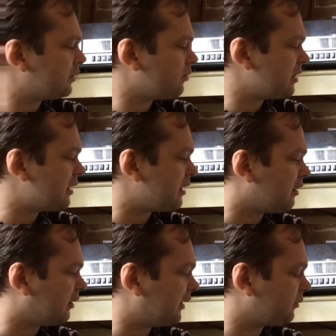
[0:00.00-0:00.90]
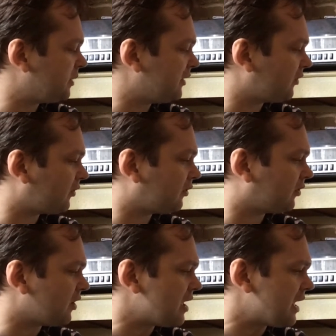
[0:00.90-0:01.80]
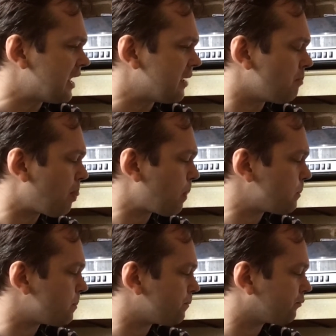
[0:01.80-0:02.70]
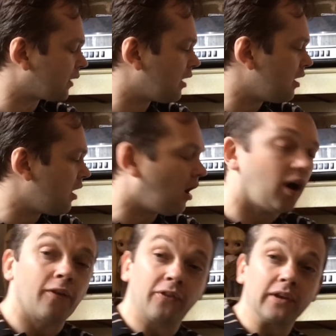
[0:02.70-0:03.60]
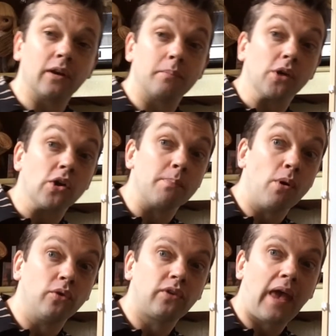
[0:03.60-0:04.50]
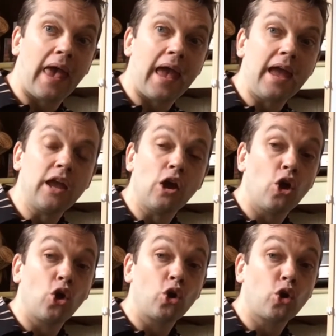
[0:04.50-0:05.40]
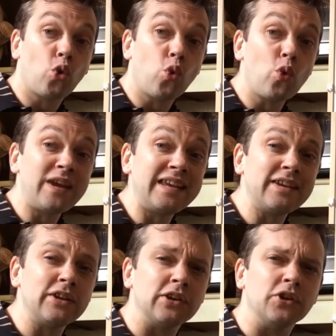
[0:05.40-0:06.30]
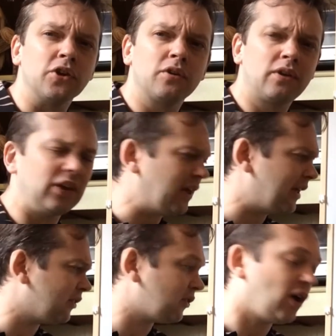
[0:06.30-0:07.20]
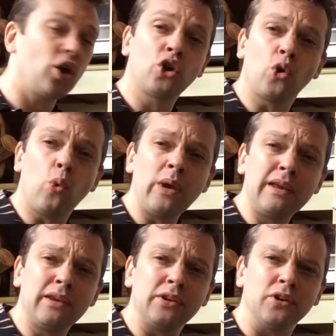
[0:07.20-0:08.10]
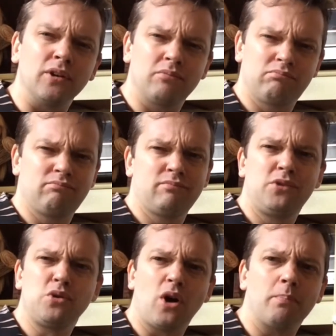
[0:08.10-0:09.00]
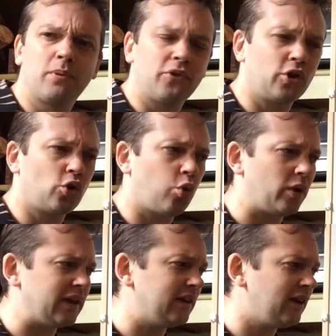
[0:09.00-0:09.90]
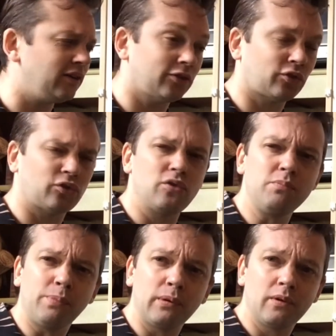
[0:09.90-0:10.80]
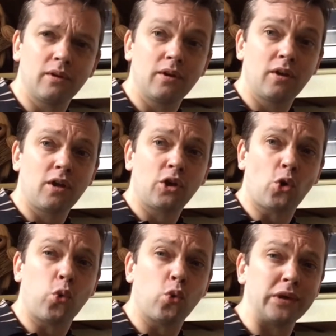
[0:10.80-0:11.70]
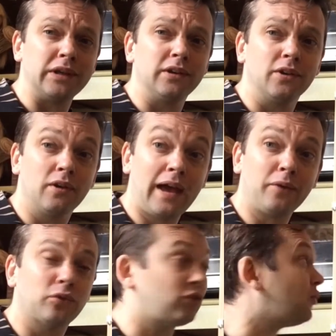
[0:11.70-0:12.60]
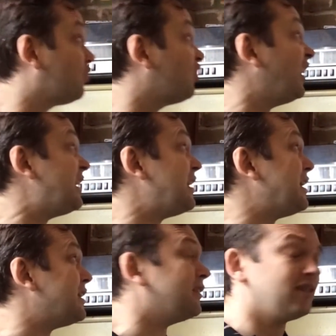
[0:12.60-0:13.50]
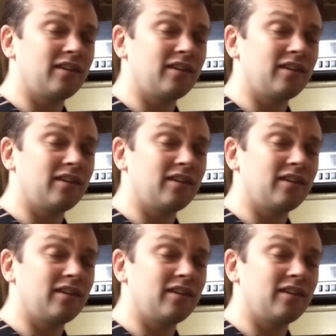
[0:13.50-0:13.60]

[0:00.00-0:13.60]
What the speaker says: Well, let me see. I think I'm going to put a queen in it. A queen. You can't put the queen in soup. Queen. How silly.